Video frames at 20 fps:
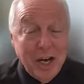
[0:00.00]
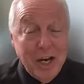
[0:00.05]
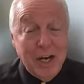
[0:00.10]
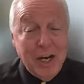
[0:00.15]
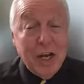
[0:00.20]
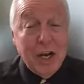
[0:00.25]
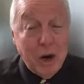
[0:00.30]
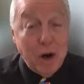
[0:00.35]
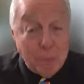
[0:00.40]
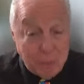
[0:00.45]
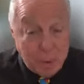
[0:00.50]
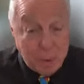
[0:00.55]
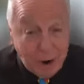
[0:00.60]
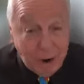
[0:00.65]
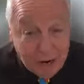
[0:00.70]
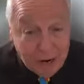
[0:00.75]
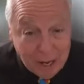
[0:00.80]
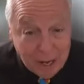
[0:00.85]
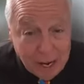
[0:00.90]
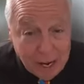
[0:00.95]
dinner
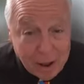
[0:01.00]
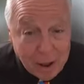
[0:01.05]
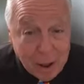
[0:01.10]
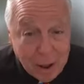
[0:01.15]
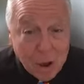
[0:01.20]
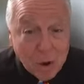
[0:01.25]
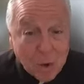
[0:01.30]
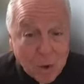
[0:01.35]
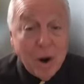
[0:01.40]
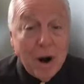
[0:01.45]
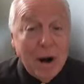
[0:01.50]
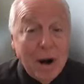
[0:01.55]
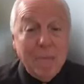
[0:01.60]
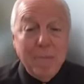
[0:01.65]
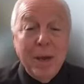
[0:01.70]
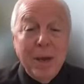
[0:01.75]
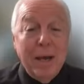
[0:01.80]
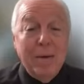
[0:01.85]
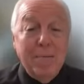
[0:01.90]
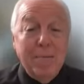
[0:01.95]
party where I
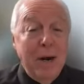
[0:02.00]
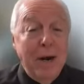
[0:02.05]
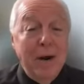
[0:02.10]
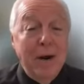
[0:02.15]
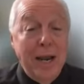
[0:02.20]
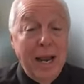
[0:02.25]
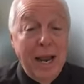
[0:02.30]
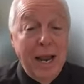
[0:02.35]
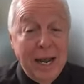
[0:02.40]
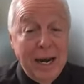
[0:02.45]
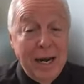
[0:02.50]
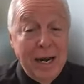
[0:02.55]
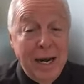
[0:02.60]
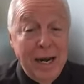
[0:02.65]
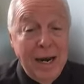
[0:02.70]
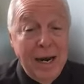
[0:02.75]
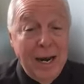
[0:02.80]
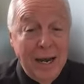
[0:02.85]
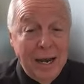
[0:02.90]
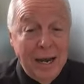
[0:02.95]
met
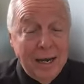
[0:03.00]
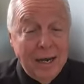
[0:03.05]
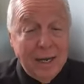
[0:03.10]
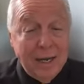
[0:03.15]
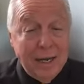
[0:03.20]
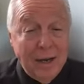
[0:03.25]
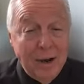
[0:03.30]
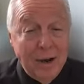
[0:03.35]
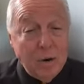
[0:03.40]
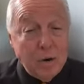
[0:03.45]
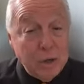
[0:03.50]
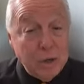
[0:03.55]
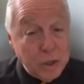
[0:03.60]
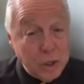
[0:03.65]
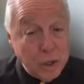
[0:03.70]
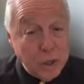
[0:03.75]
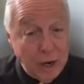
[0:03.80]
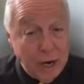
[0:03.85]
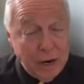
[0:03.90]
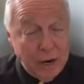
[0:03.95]
Marianne
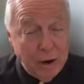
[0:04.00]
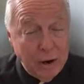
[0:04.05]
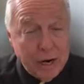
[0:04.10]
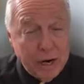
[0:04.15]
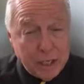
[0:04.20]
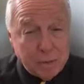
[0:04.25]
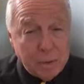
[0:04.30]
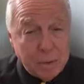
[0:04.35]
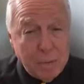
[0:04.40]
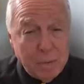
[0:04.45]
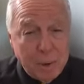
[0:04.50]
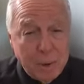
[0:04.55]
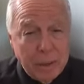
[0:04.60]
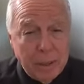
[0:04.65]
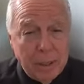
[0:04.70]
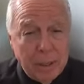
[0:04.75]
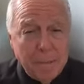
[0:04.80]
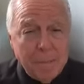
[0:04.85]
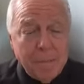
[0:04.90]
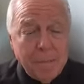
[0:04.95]
Osher and her husband
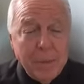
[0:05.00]
Bill.